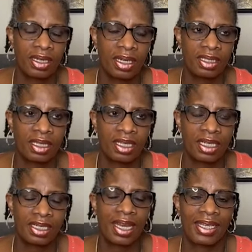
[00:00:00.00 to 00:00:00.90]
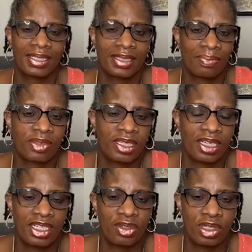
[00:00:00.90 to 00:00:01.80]
it it ignites something
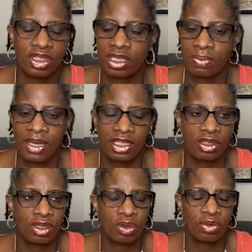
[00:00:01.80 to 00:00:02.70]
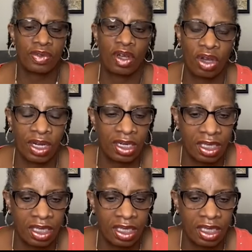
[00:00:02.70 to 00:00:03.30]
in you and just makes you go even harder.